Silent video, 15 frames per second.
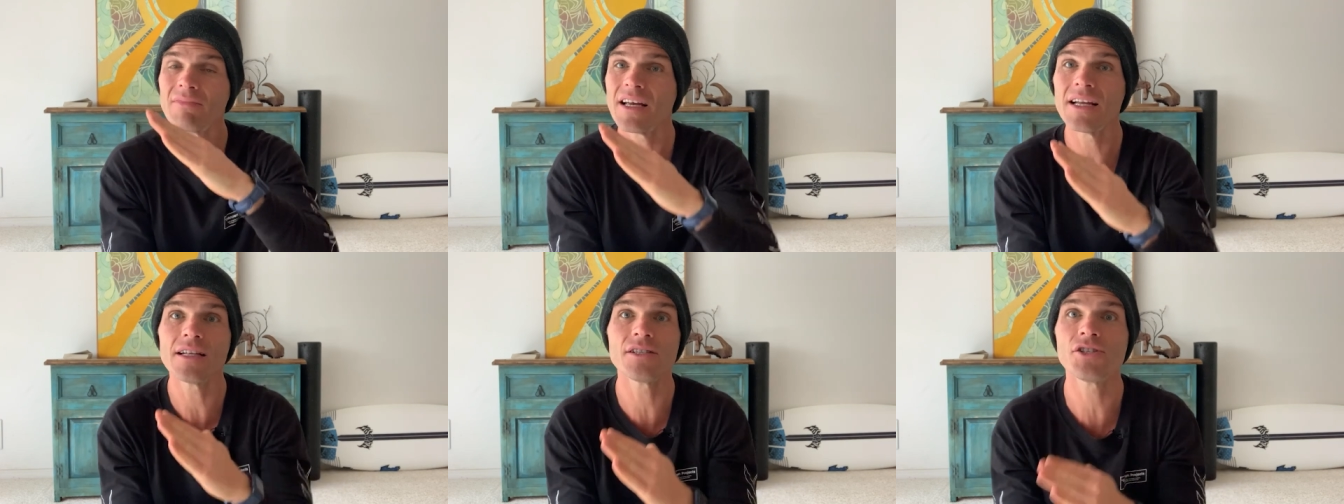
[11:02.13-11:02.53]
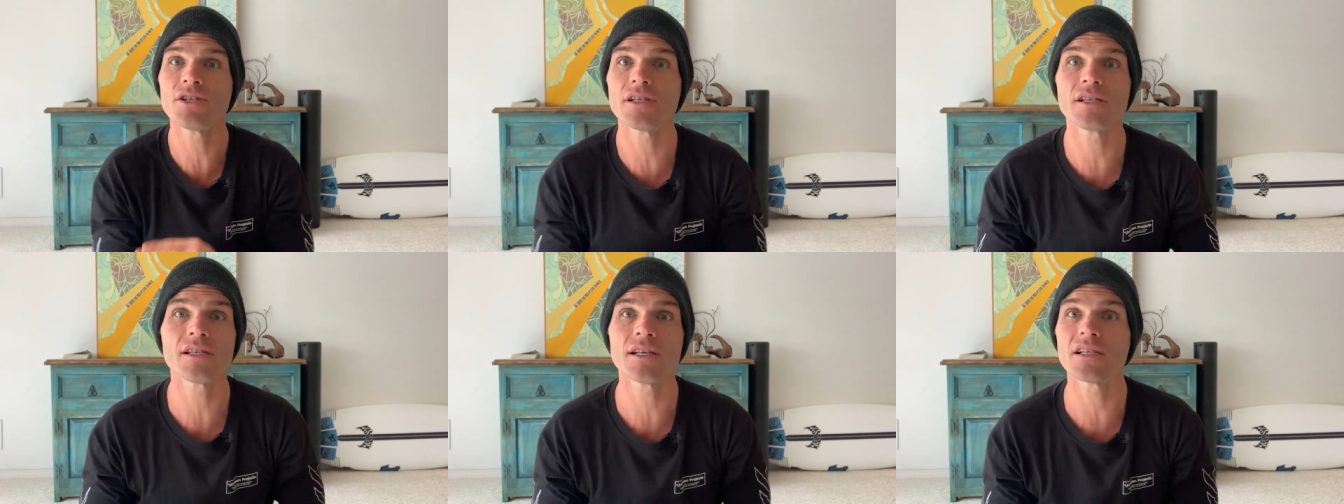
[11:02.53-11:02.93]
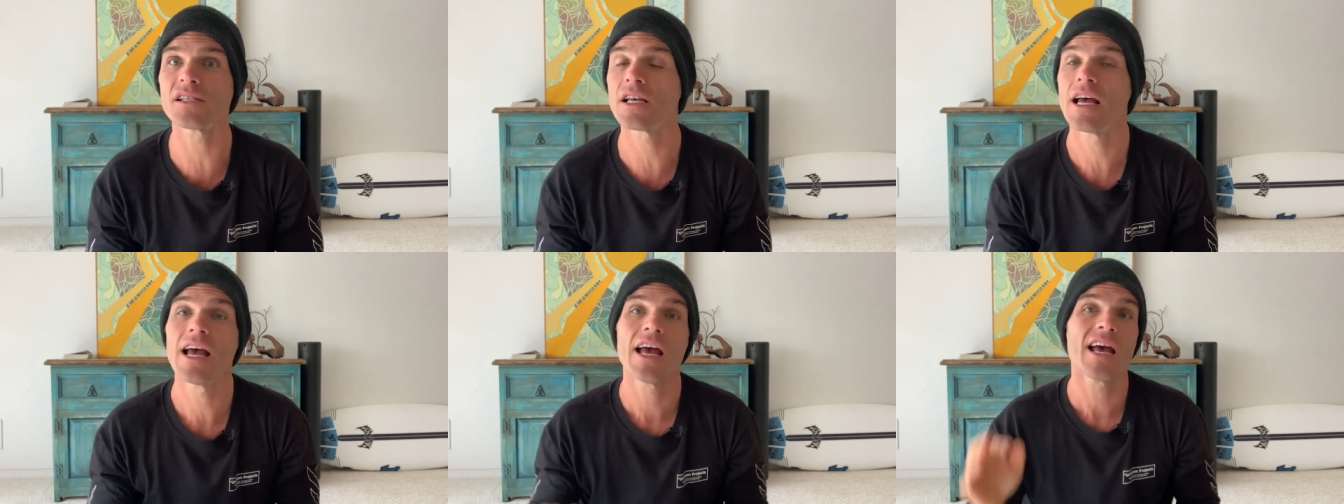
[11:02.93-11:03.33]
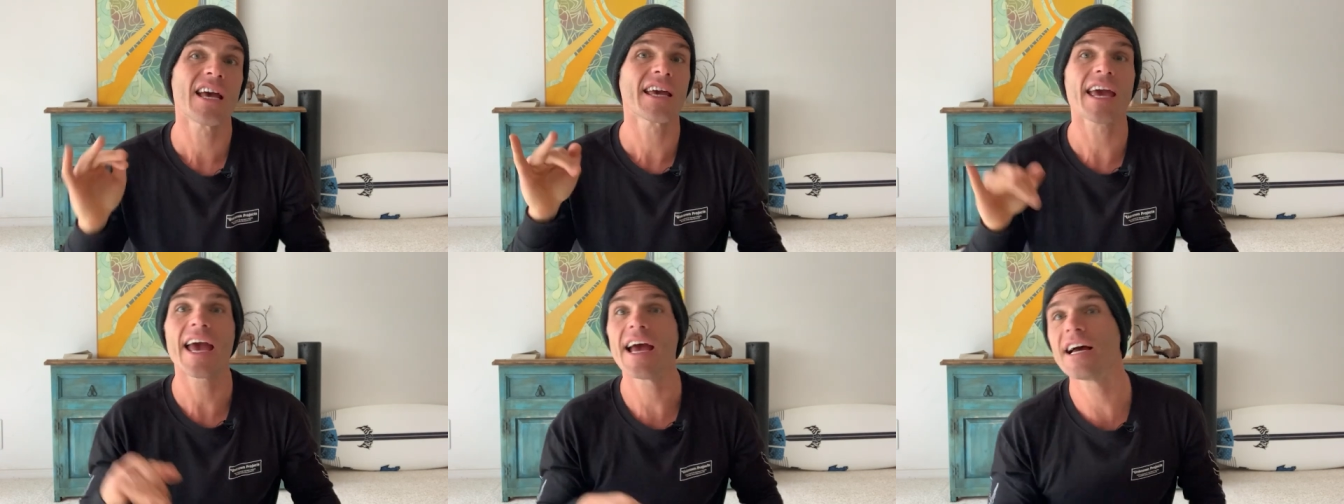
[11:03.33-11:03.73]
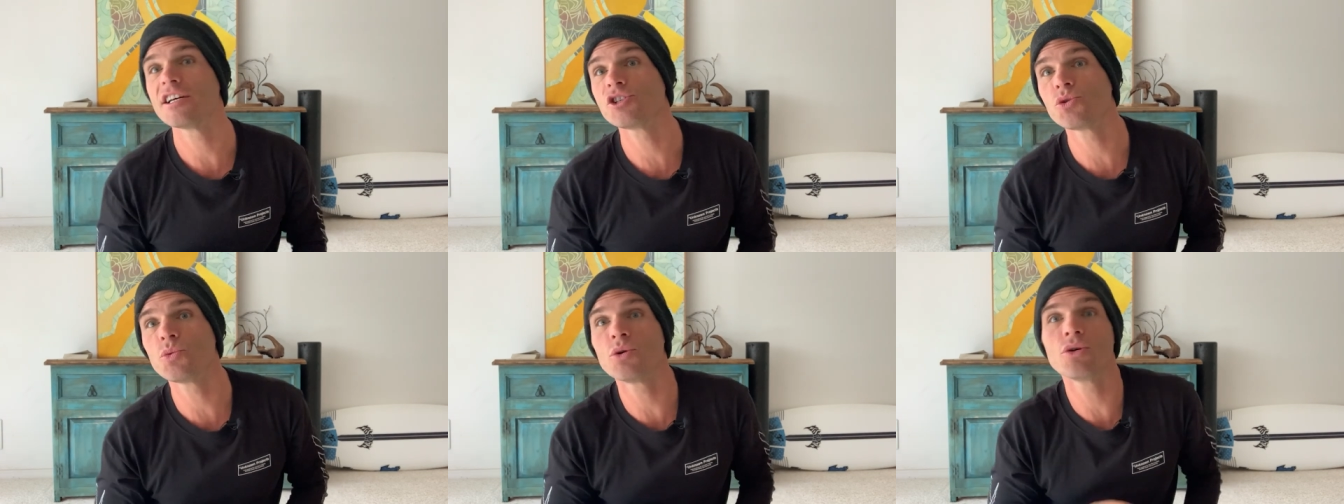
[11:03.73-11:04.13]
And it's just this
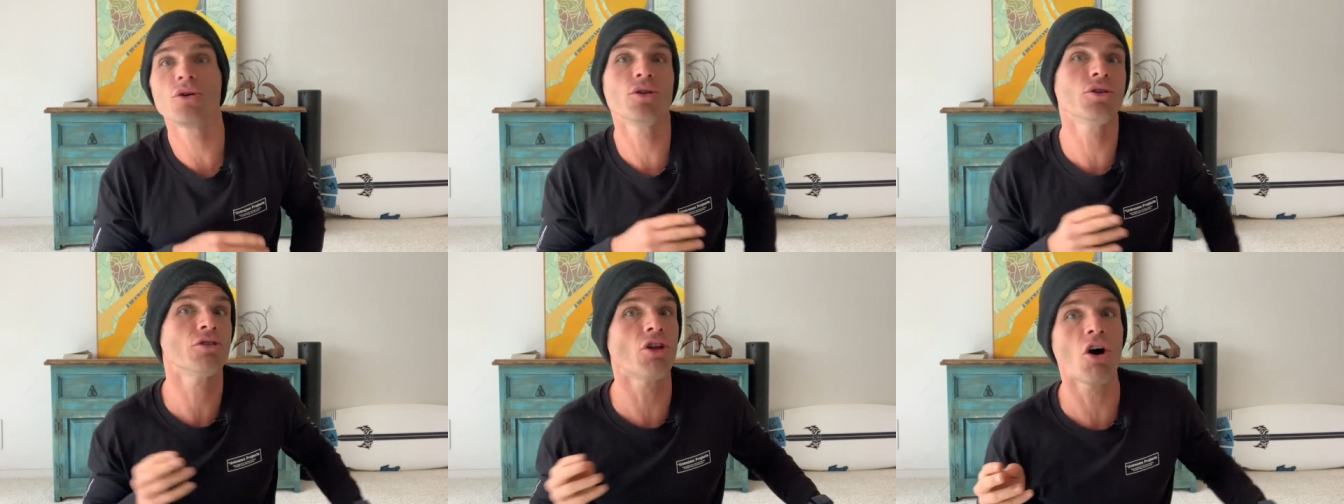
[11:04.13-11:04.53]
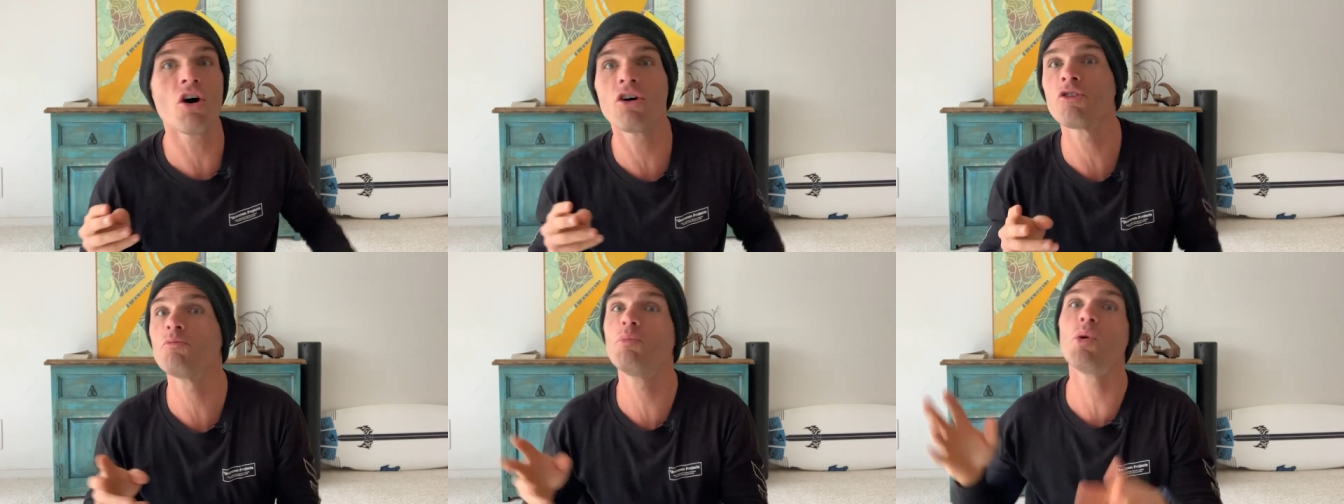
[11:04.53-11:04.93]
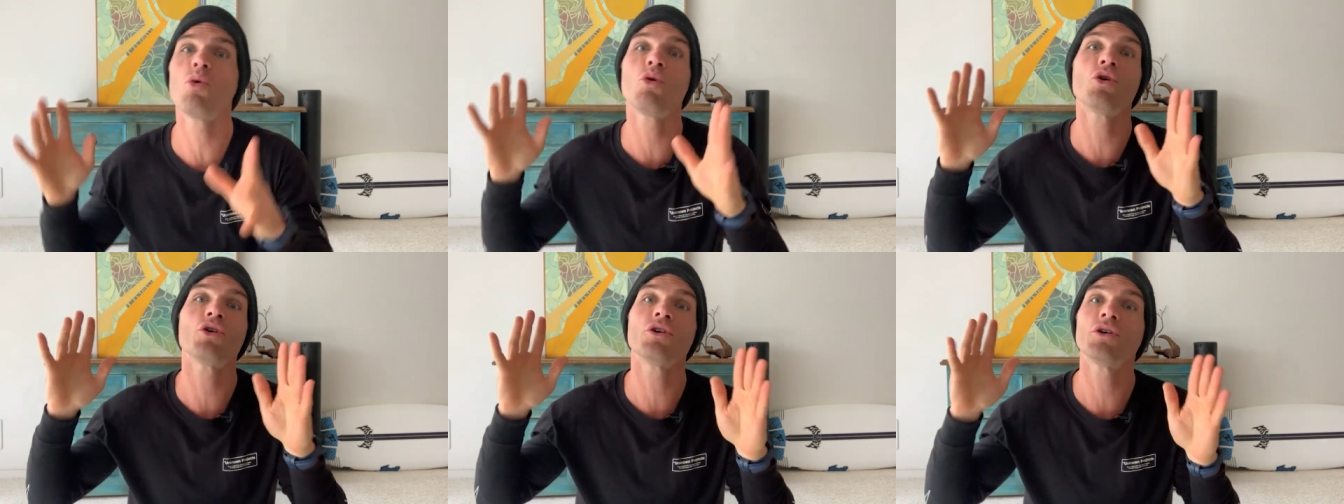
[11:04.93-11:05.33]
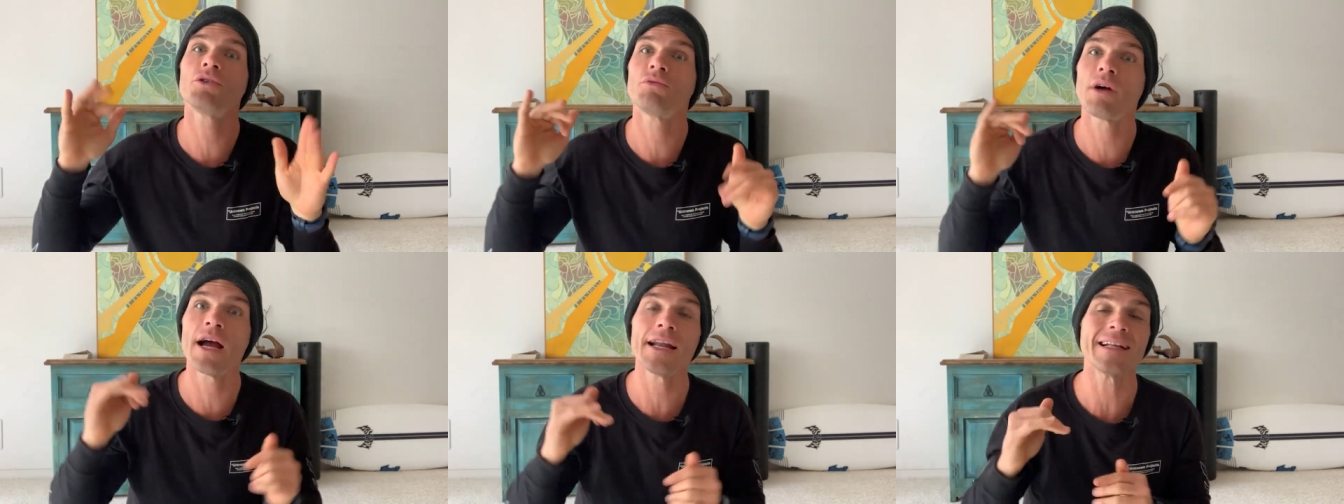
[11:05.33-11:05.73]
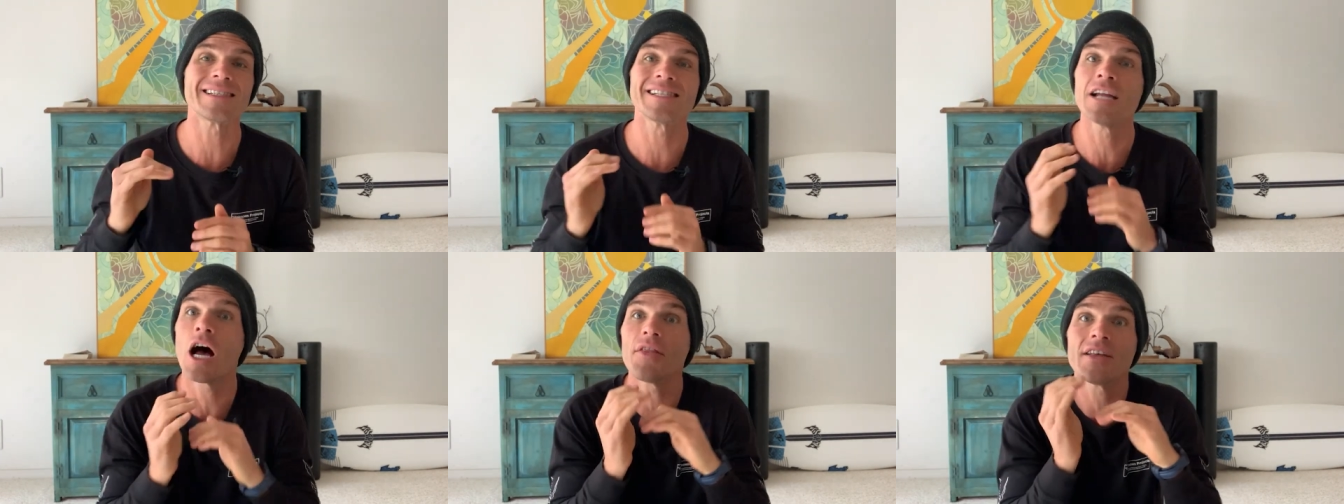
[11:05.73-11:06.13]
casual longboard, right?
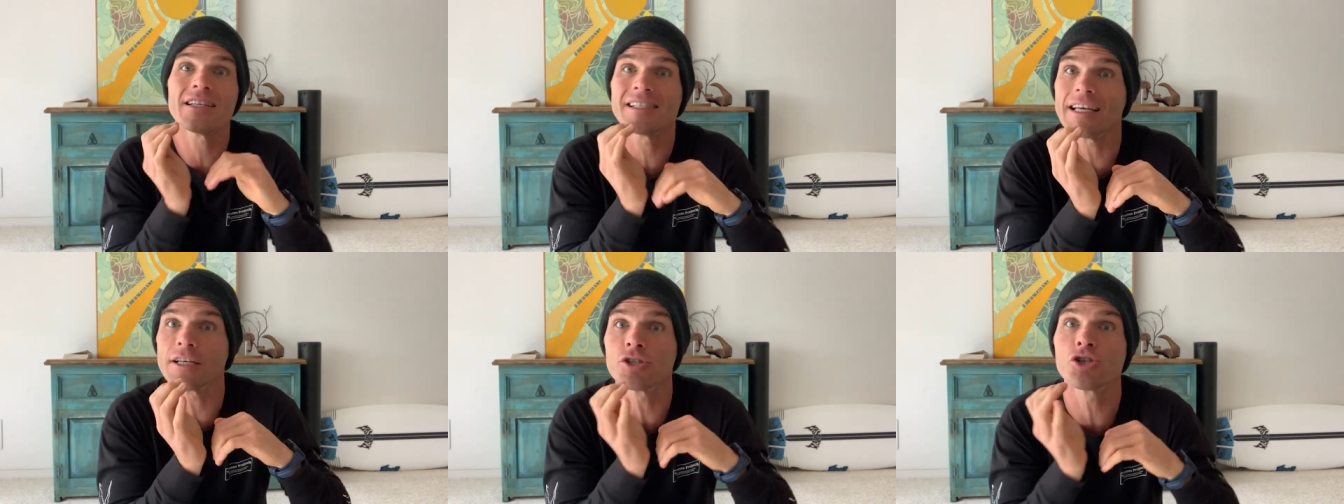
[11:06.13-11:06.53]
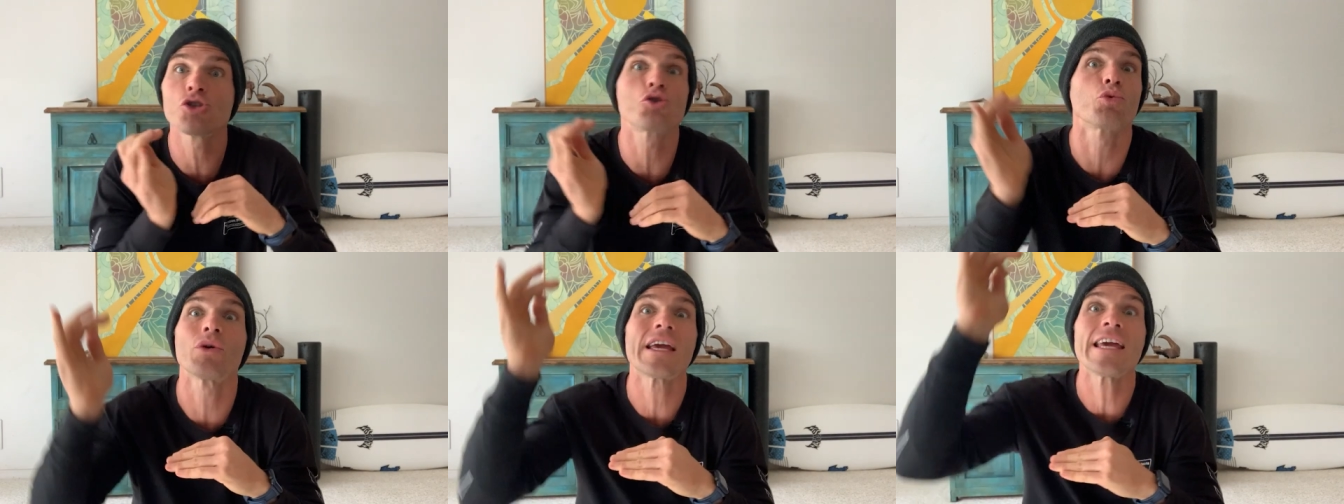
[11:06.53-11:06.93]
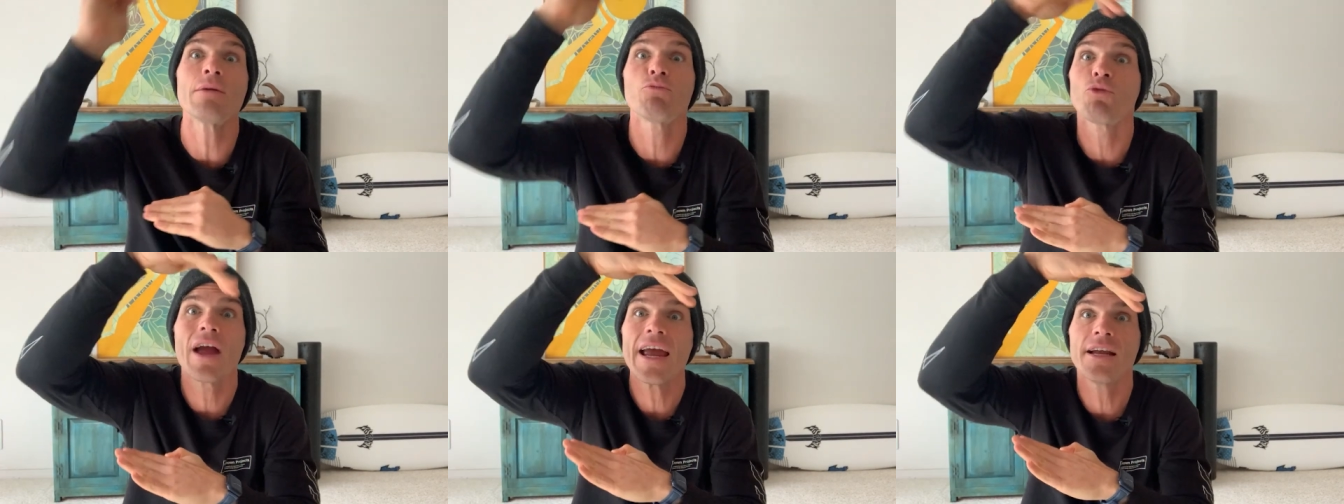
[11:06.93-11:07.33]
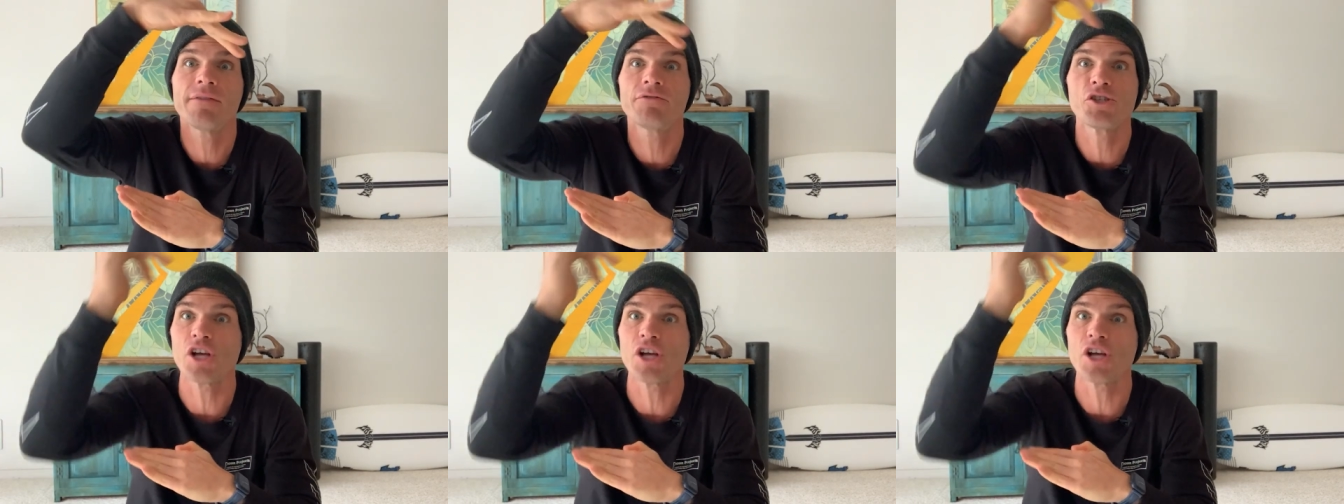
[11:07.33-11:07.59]
It's not this extreme rate of